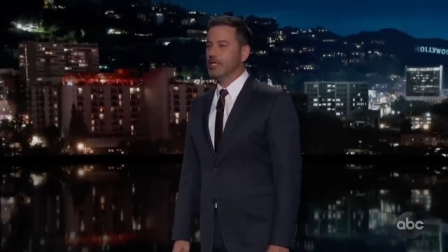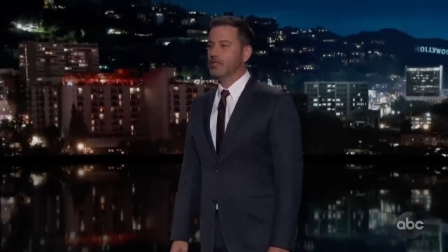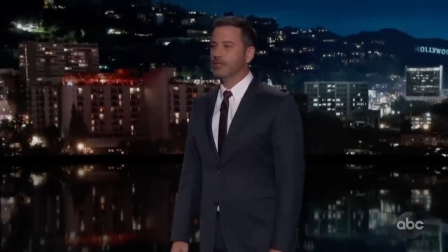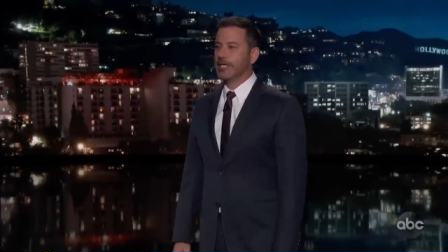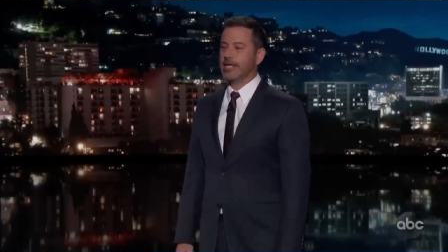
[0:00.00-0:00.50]

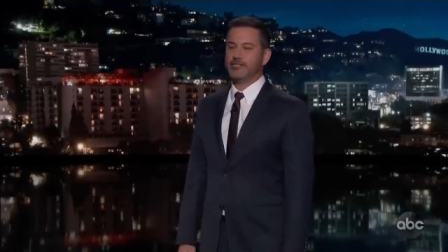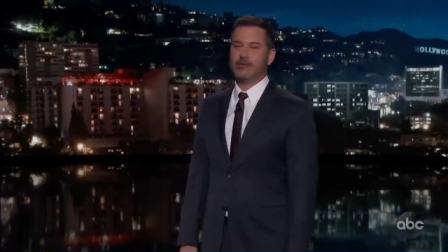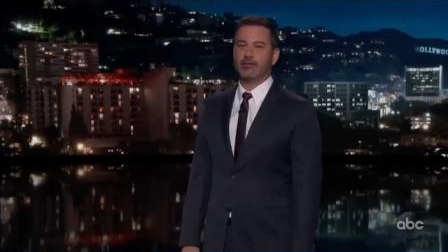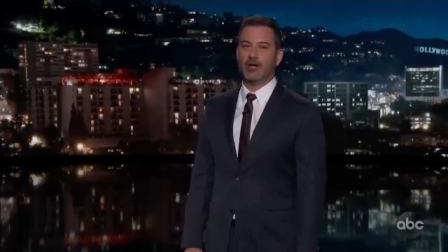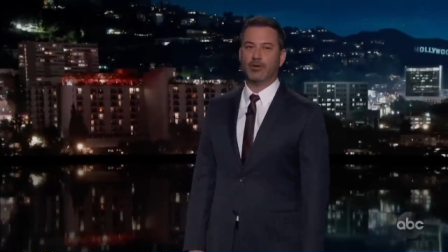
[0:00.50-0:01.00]
who, in case
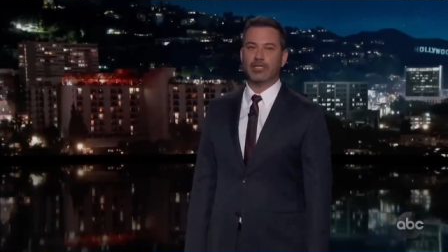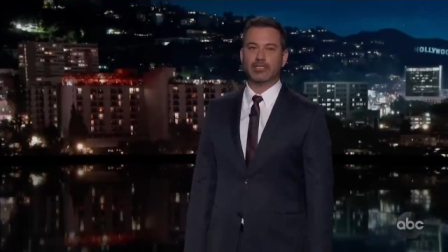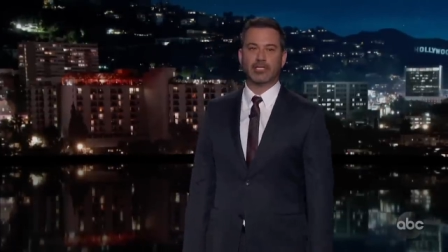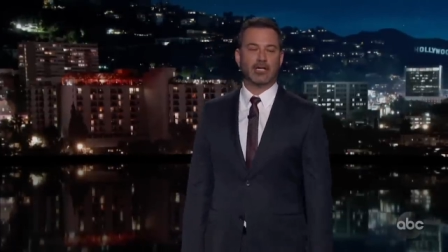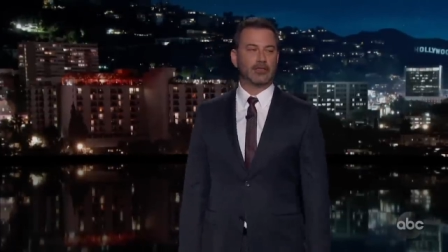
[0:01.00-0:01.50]
you don't know,
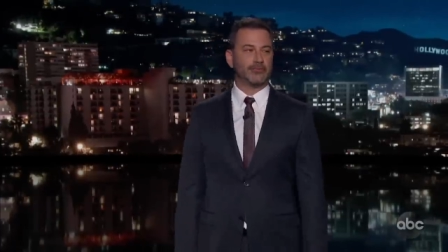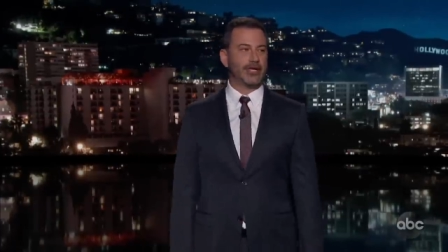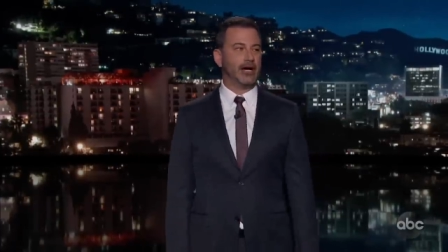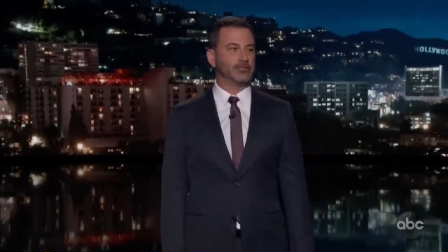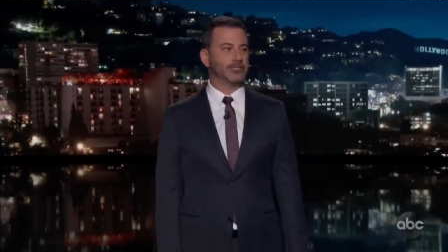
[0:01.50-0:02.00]
is a
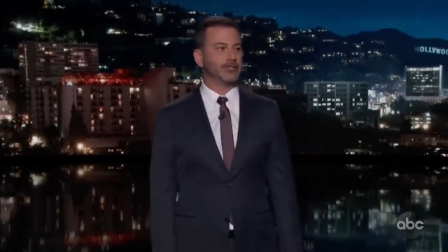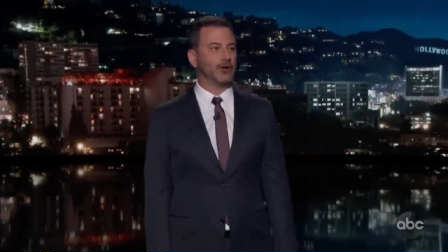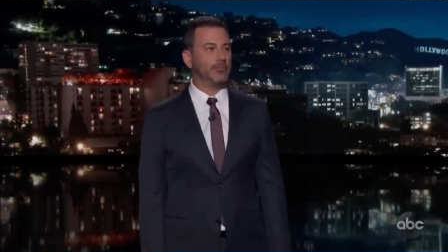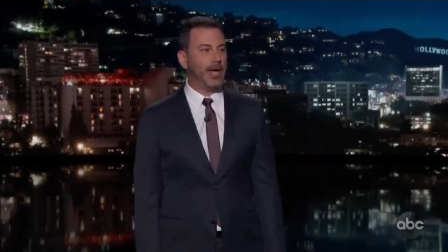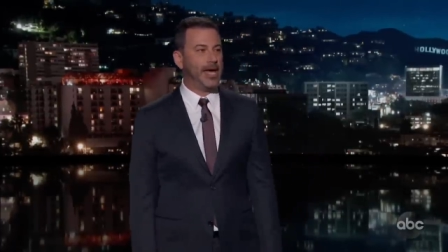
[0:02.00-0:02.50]

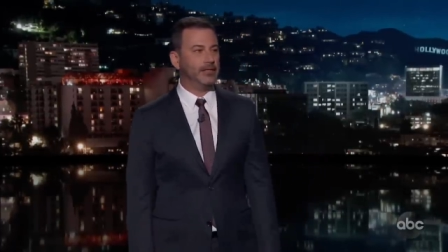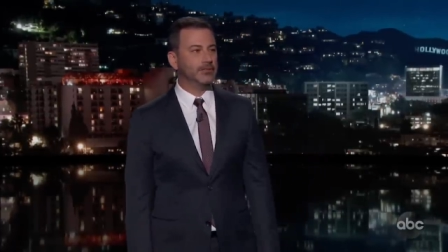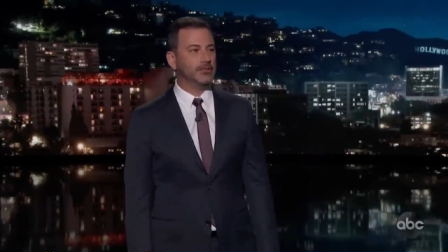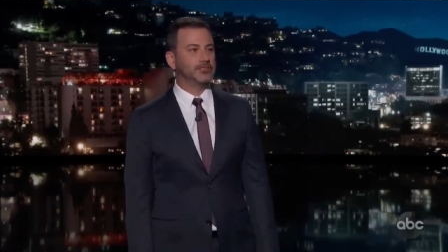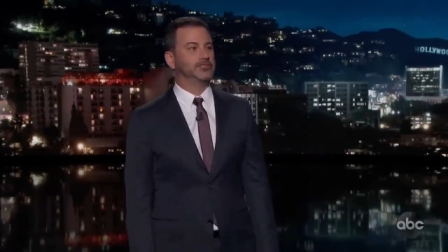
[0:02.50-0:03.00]
300-year-old man
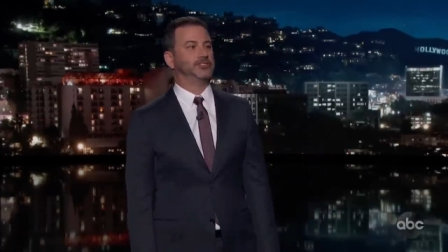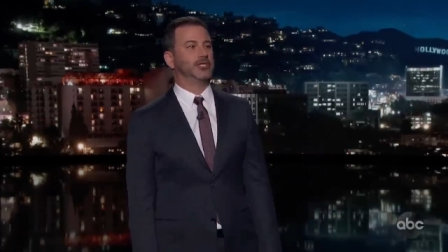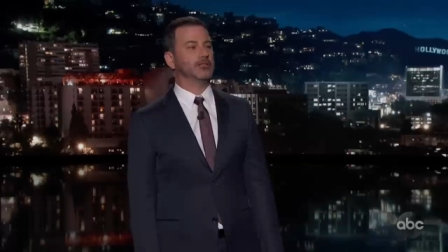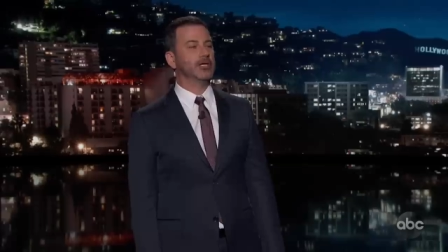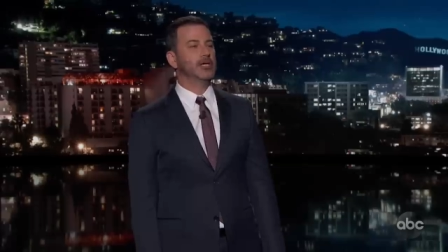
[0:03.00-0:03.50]
who hosts a
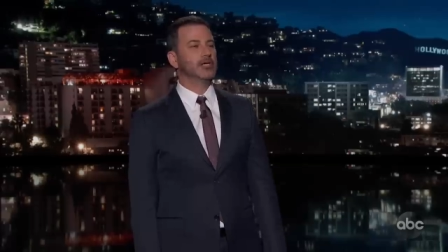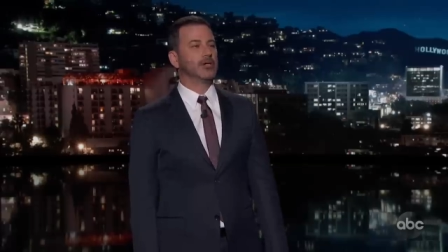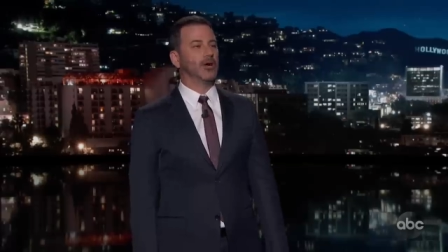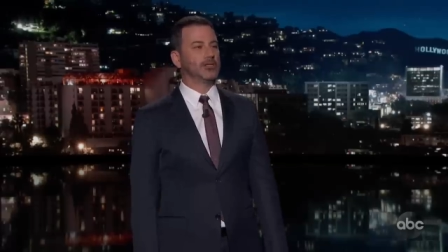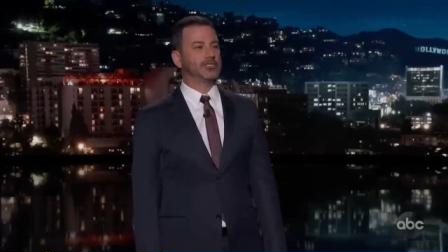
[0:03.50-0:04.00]
show
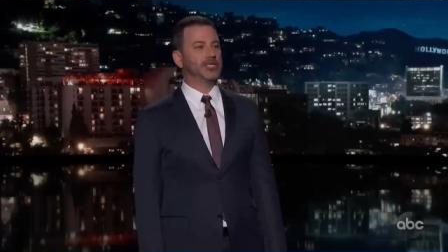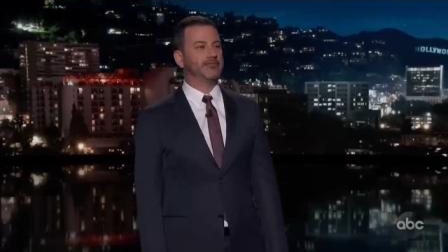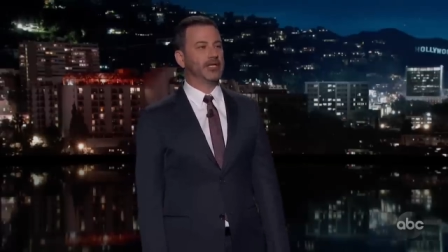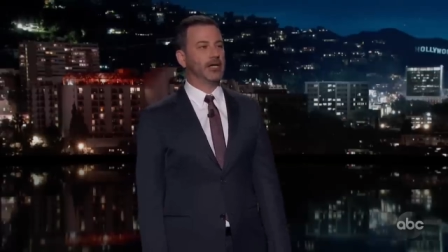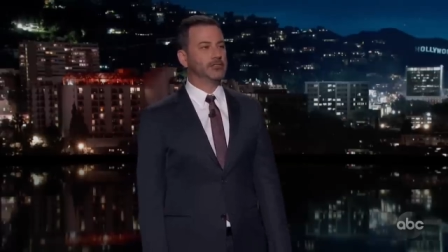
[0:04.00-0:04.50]
called The
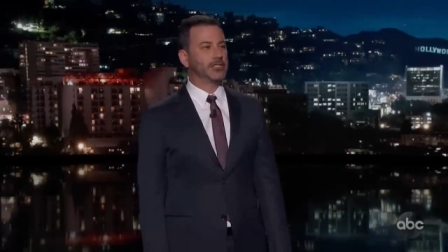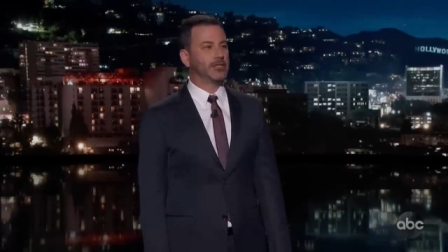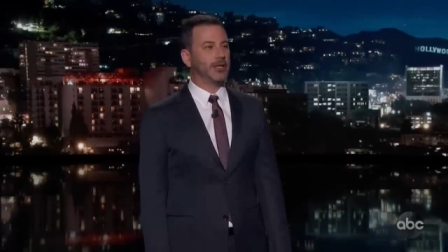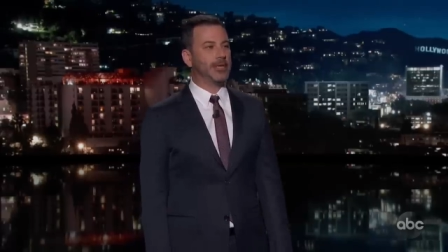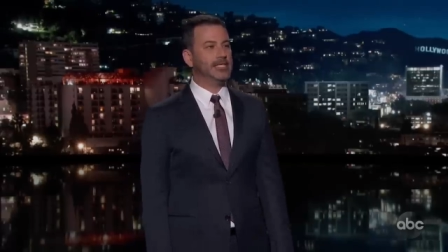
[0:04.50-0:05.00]
700 Club.